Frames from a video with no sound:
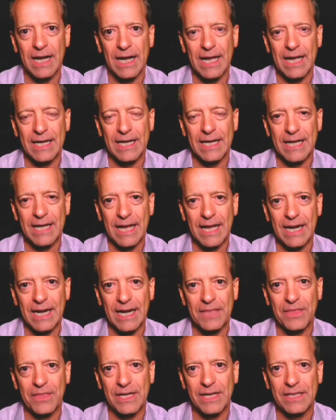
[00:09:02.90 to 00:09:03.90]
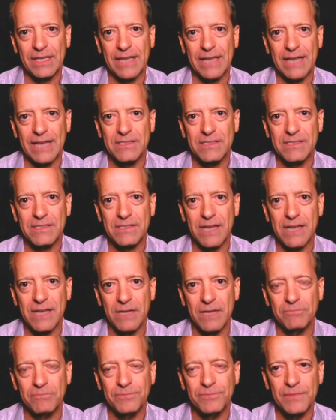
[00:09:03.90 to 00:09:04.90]
uh, and, and I think
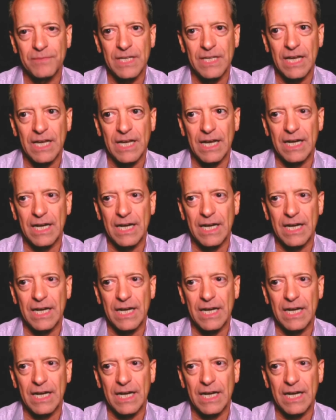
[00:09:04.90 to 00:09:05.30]
that's um,